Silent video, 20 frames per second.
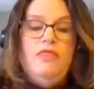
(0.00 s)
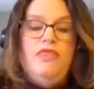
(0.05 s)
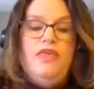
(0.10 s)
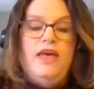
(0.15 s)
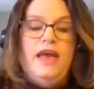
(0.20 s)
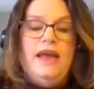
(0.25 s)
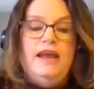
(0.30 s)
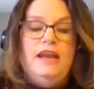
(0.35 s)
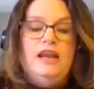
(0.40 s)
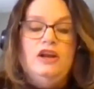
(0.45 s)

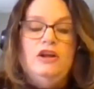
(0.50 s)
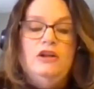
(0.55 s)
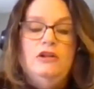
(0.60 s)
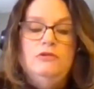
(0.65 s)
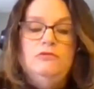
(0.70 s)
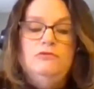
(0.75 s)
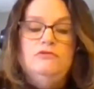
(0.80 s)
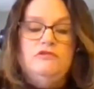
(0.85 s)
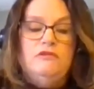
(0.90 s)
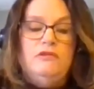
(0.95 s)
that
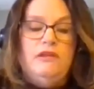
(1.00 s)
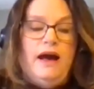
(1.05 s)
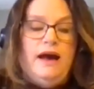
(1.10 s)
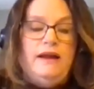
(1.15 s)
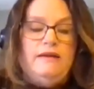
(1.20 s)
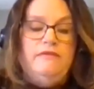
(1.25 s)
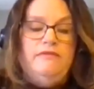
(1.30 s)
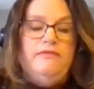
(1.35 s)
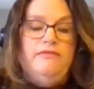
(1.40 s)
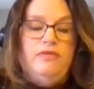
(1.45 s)
includes a
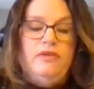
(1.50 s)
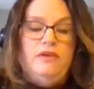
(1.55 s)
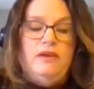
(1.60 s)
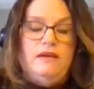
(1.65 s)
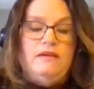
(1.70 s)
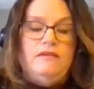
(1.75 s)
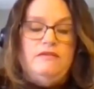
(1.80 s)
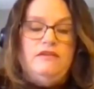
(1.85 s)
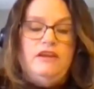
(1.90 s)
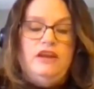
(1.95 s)
lot of
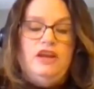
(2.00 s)
things.